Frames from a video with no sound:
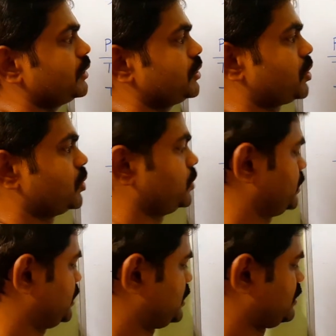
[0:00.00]

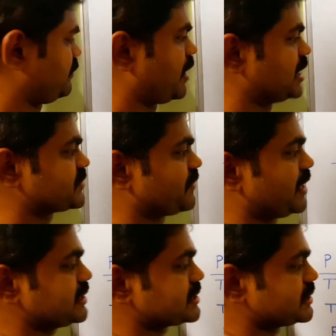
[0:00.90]
true, false,
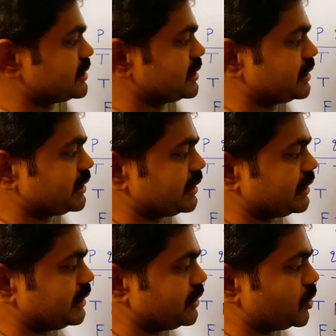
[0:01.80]
false,
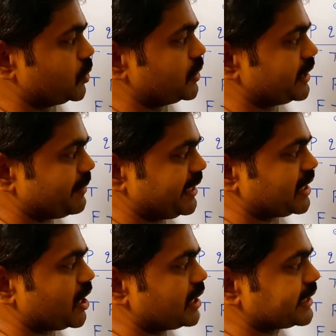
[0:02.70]
true. Remaining
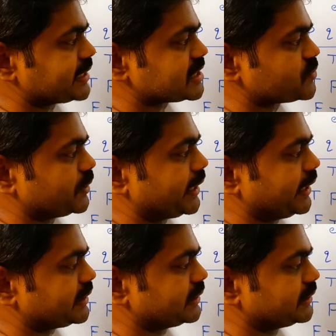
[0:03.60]
all cases will
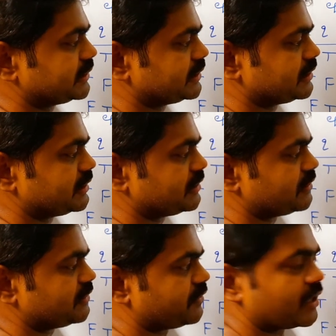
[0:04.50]
get
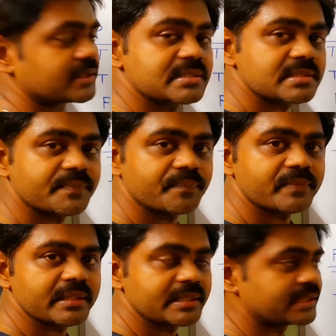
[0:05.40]
false.
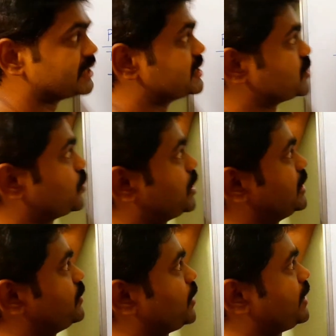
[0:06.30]
So
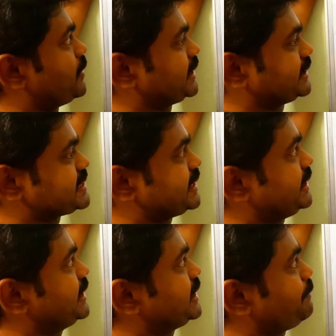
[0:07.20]
what are they said
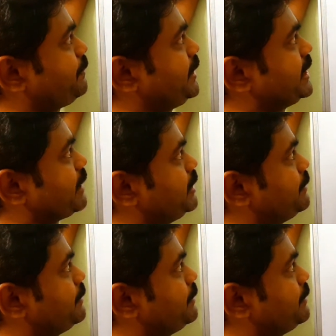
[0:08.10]
here? P double m